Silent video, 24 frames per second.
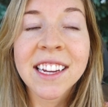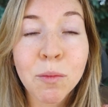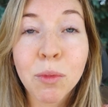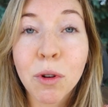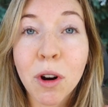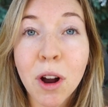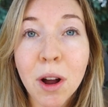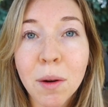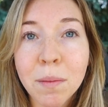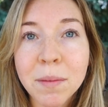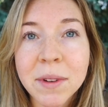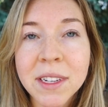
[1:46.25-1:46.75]

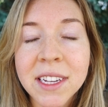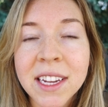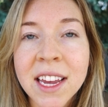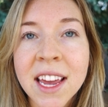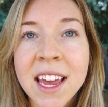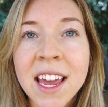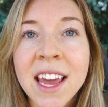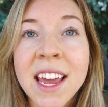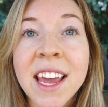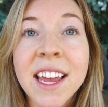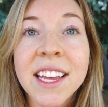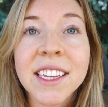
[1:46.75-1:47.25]
prompt
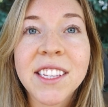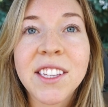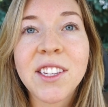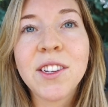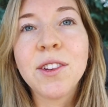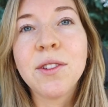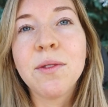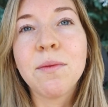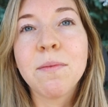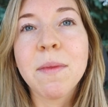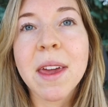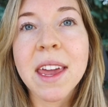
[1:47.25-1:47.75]
is
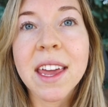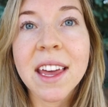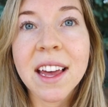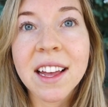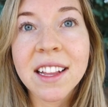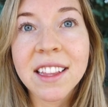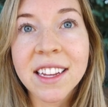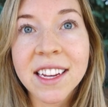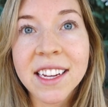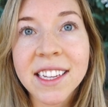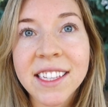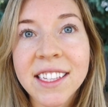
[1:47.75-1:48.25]
to make
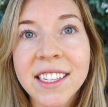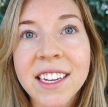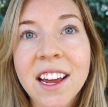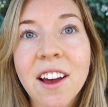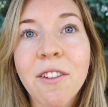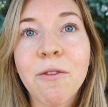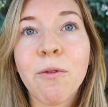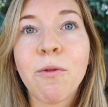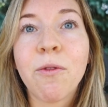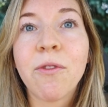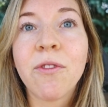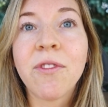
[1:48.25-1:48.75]
a list
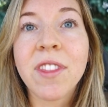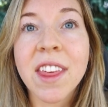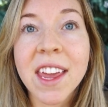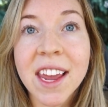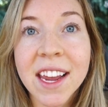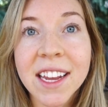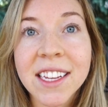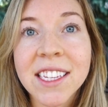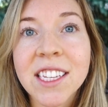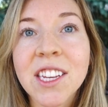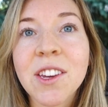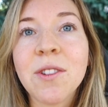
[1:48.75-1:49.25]
of
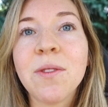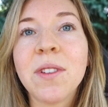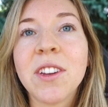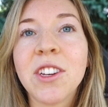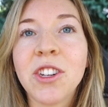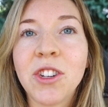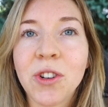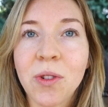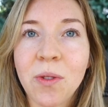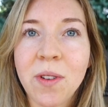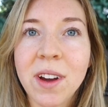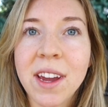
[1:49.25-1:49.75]
things you
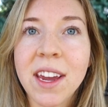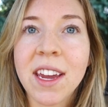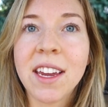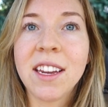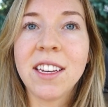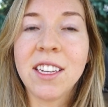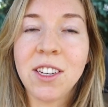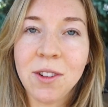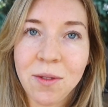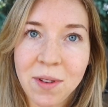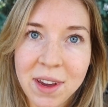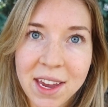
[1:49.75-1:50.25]
enjoy
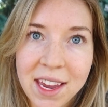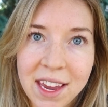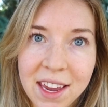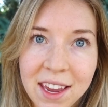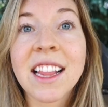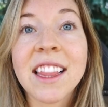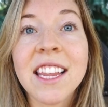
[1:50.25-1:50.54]
doing.